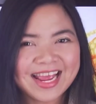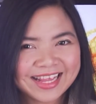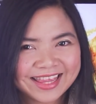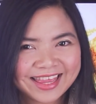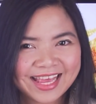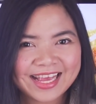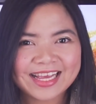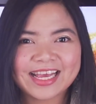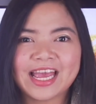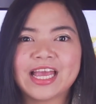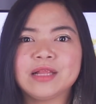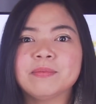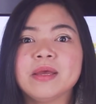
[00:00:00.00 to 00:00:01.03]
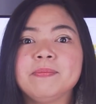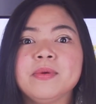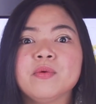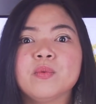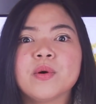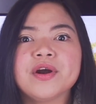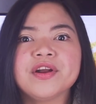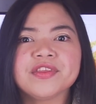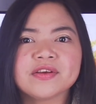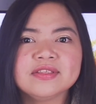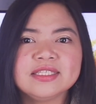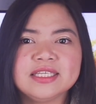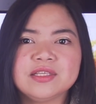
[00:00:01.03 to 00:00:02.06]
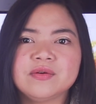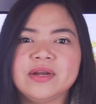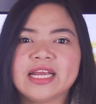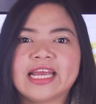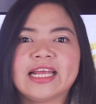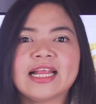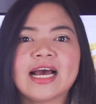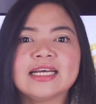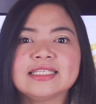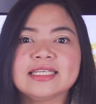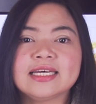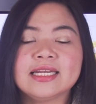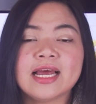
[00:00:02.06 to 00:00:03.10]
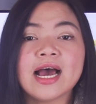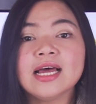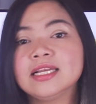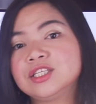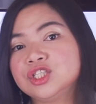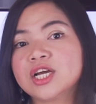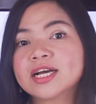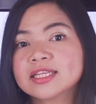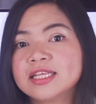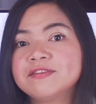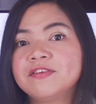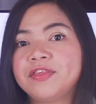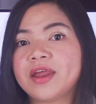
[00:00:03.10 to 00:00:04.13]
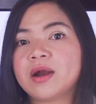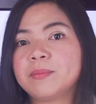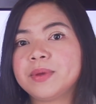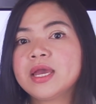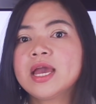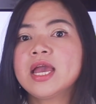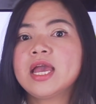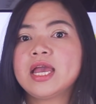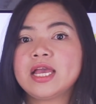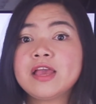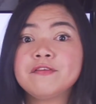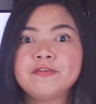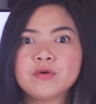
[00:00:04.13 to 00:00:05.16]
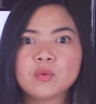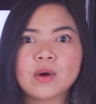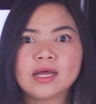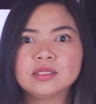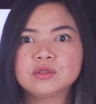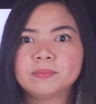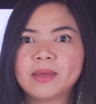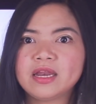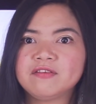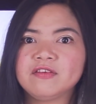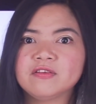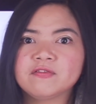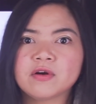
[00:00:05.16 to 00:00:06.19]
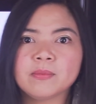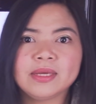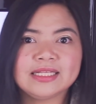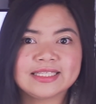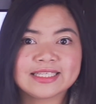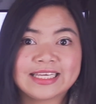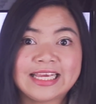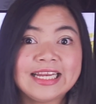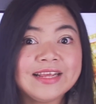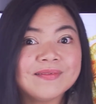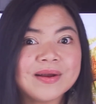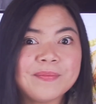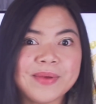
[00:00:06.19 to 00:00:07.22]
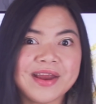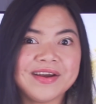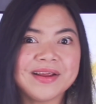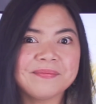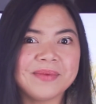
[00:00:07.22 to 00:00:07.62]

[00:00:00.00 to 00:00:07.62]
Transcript: I think it may be worth considering it as an adjunctive therapy if you want to benefit from its kidney repairing